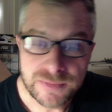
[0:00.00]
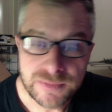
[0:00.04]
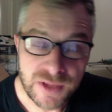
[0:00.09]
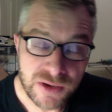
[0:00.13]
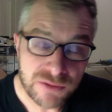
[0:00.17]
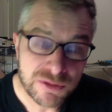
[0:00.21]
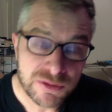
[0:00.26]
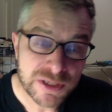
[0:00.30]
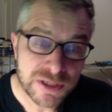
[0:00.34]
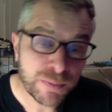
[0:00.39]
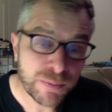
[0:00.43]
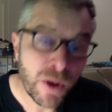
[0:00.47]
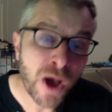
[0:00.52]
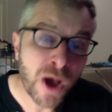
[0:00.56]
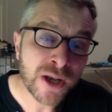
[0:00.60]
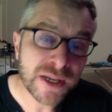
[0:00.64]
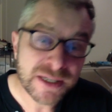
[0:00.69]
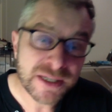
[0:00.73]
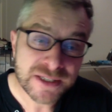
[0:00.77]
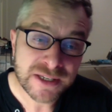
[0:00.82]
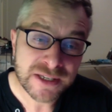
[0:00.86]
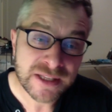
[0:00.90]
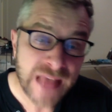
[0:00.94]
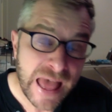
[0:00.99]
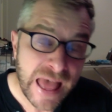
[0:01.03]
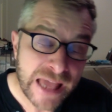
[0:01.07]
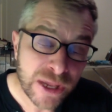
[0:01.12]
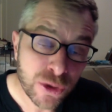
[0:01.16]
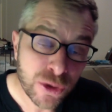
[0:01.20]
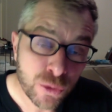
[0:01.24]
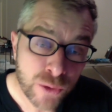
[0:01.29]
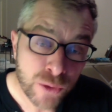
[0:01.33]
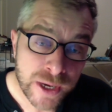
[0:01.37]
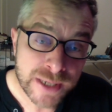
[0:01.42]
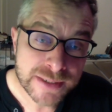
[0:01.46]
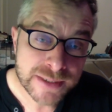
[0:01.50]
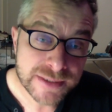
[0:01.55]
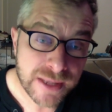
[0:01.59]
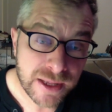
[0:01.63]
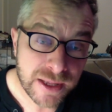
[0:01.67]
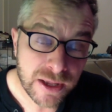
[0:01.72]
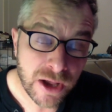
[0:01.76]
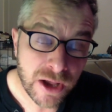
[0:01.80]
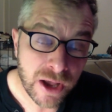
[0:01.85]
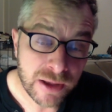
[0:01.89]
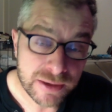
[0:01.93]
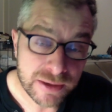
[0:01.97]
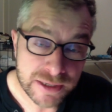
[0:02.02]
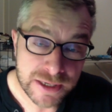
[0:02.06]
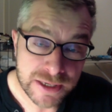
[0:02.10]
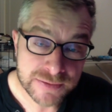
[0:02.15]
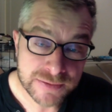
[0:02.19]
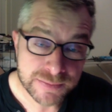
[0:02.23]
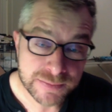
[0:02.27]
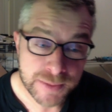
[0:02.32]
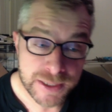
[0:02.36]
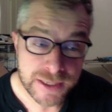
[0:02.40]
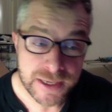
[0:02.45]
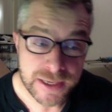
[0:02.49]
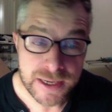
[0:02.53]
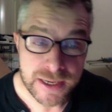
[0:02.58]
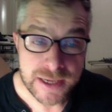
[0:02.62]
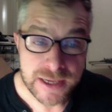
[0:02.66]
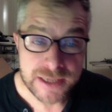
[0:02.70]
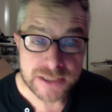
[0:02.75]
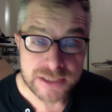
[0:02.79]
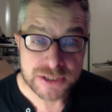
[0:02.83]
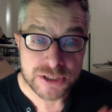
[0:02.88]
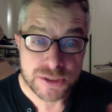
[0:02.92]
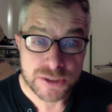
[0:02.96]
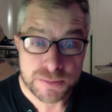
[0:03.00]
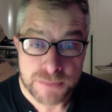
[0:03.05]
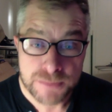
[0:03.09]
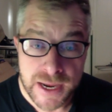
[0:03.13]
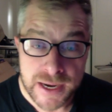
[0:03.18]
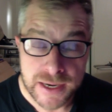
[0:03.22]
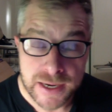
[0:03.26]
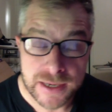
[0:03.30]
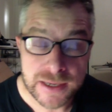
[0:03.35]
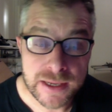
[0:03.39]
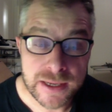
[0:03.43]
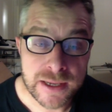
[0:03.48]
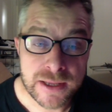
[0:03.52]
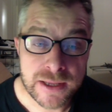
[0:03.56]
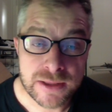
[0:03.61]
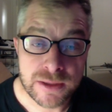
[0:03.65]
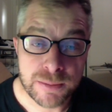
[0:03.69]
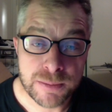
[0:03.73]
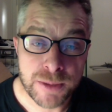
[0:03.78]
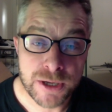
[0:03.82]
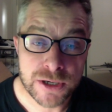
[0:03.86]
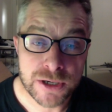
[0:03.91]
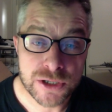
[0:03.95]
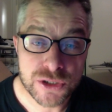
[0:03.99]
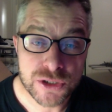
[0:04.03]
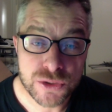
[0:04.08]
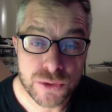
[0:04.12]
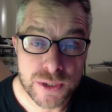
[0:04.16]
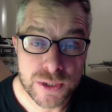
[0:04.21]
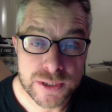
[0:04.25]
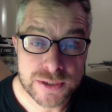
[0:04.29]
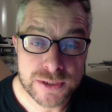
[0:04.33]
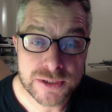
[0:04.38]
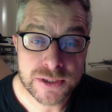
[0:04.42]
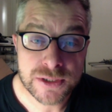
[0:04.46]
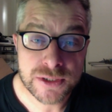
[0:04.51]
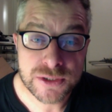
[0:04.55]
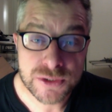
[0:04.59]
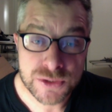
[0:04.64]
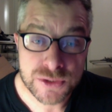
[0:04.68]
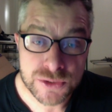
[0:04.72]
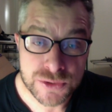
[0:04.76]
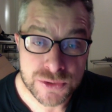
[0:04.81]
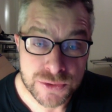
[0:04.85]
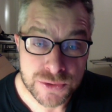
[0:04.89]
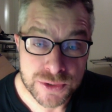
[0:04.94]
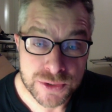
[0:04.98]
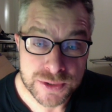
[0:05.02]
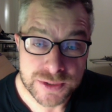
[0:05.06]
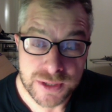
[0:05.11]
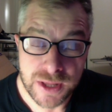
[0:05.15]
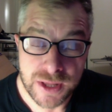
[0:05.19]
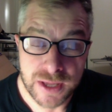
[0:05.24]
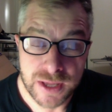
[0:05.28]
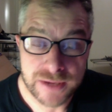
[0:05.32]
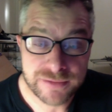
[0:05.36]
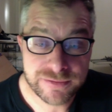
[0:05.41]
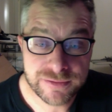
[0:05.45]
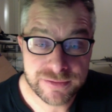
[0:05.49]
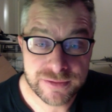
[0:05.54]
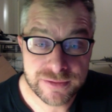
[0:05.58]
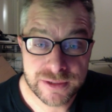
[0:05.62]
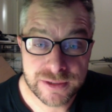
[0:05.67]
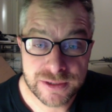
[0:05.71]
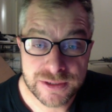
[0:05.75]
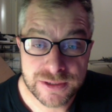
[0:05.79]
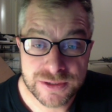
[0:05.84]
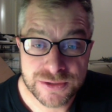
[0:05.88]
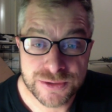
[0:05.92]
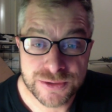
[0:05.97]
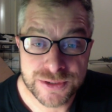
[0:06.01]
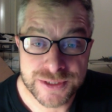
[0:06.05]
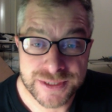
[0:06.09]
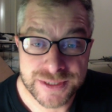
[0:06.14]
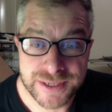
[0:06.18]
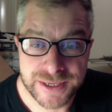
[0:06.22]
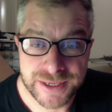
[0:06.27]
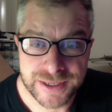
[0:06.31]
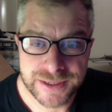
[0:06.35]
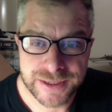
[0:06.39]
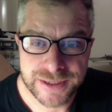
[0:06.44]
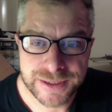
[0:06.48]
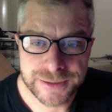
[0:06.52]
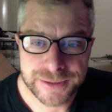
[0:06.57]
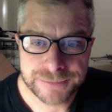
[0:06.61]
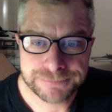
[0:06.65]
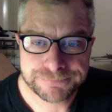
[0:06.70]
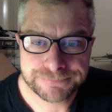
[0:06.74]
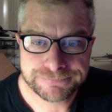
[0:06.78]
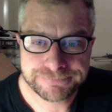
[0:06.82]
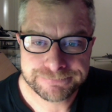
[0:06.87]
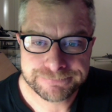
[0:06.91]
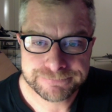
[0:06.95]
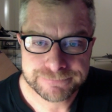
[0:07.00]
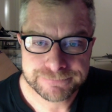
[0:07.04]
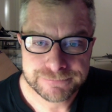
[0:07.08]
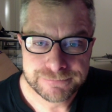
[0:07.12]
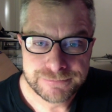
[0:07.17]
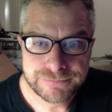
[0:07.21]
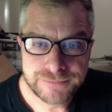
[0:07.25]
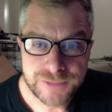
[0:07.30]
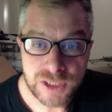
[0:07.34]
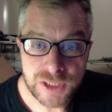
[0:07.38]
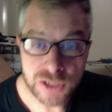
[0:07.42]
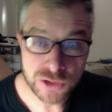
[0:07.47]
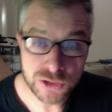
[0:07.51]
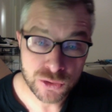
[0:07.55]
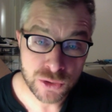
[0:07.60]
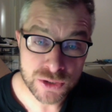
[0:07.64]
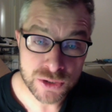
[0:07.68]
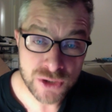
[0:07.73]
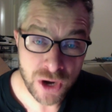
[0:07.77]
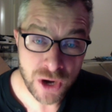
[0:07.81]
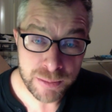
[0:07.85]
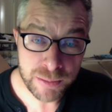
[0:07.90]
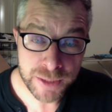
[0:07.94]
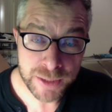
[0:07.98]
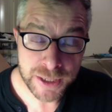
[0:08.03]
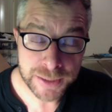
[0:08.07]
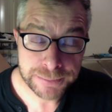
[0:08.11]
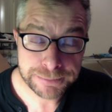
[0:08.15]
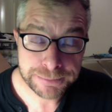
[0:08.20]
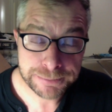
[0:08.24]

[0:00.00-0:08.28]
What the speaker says: responding to that grace that God gives me to make the better choice towards life, towards healing, towards harmony.